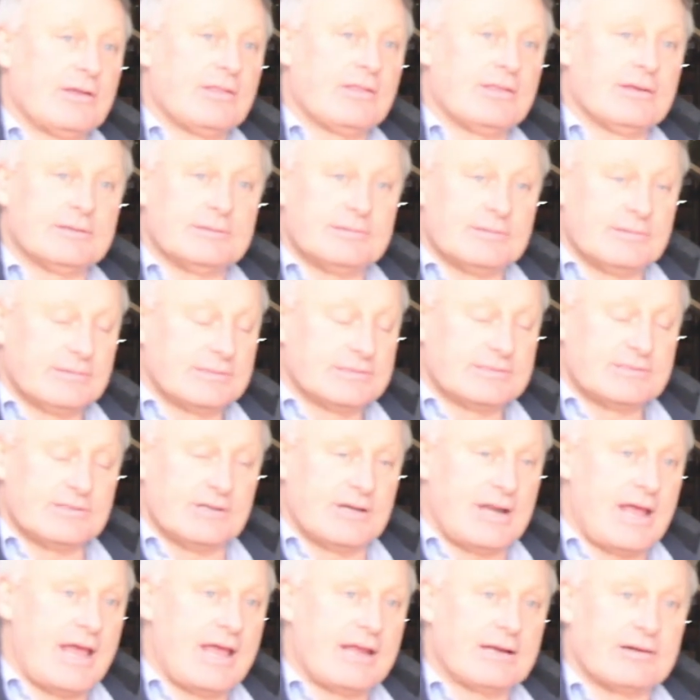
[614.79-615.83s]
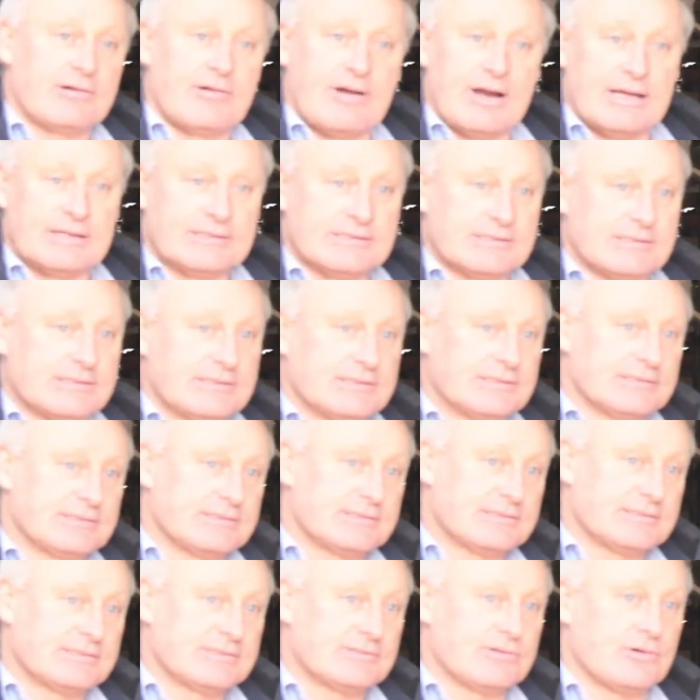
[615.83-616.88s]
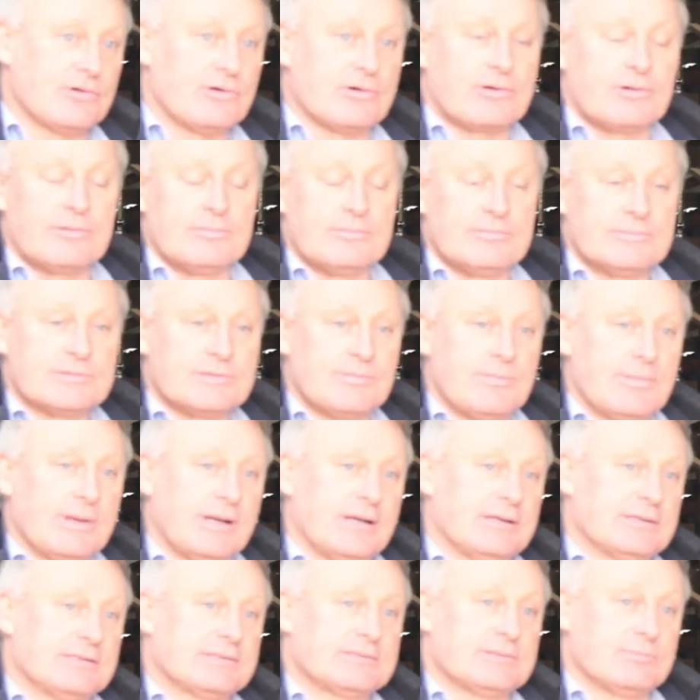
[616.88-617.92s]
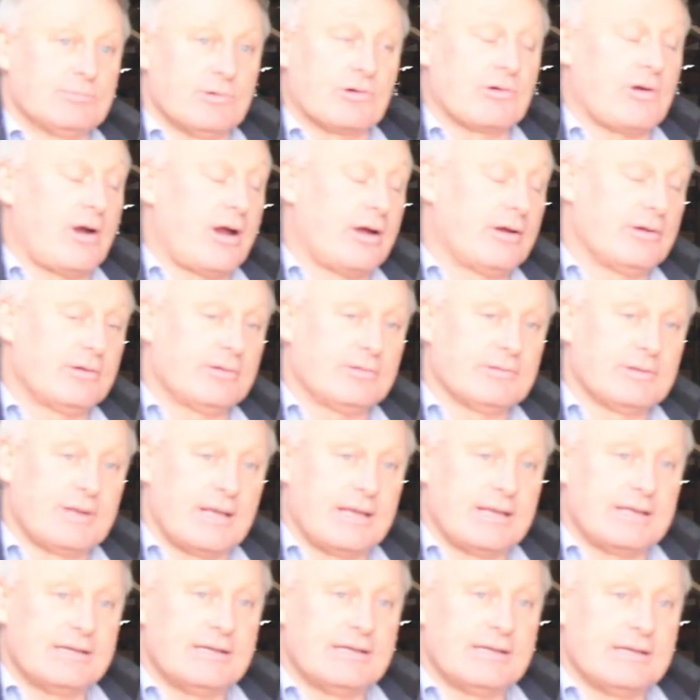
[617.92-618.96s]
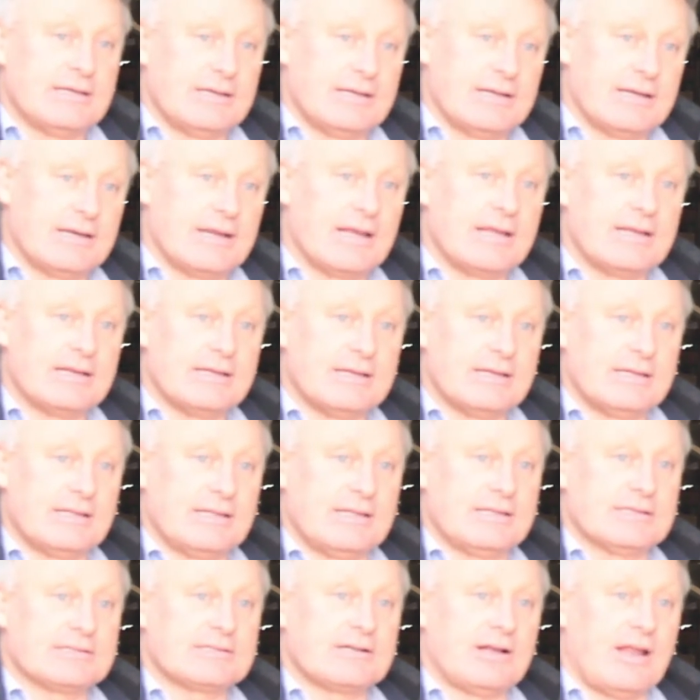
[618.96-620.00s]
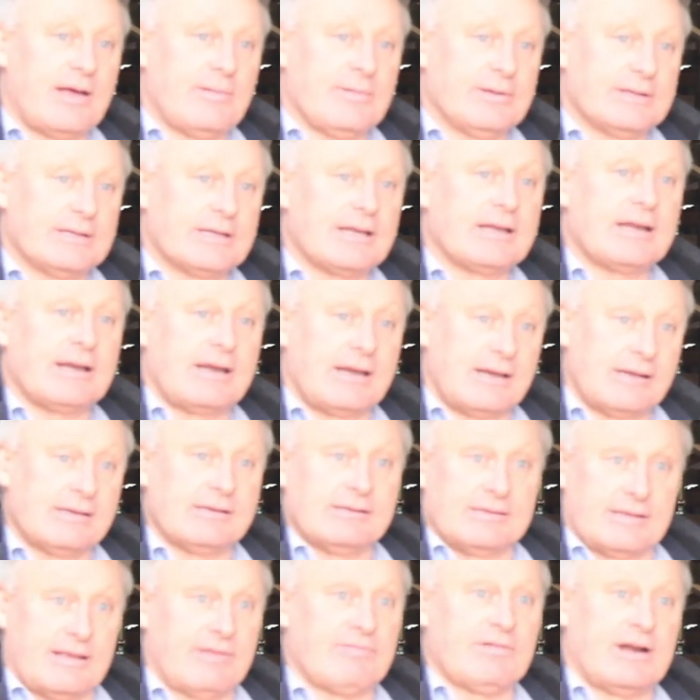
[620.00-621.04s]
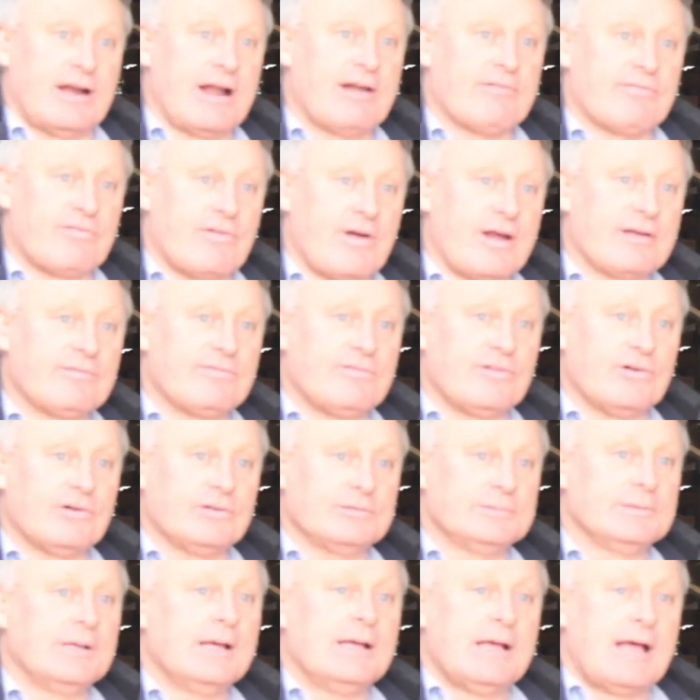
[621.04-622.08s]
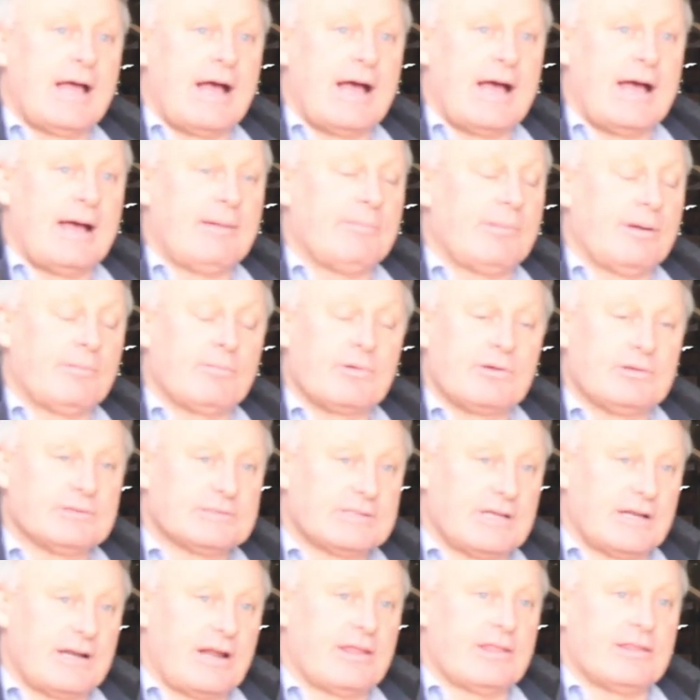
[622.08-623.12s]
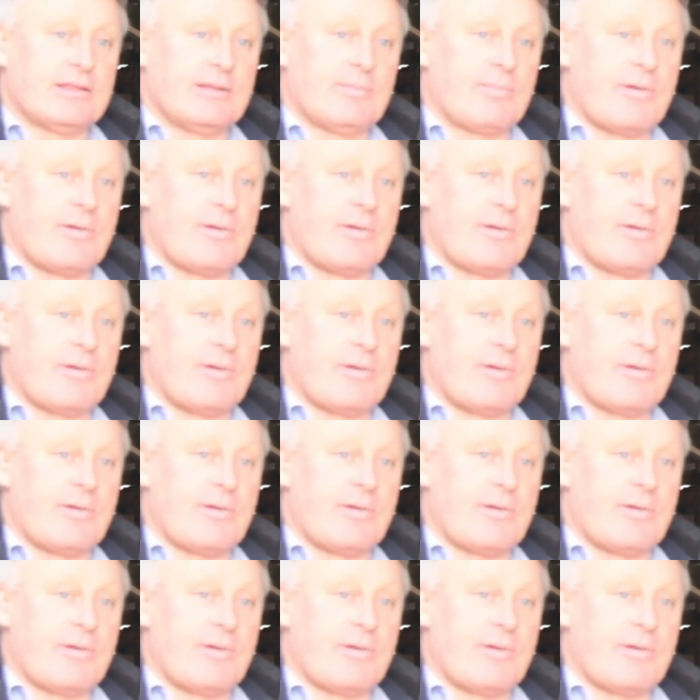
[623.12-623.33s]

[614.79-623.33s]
that Sudan grasses, sorghums, millets will grow in this climate, given enough rainfall. And we also know that the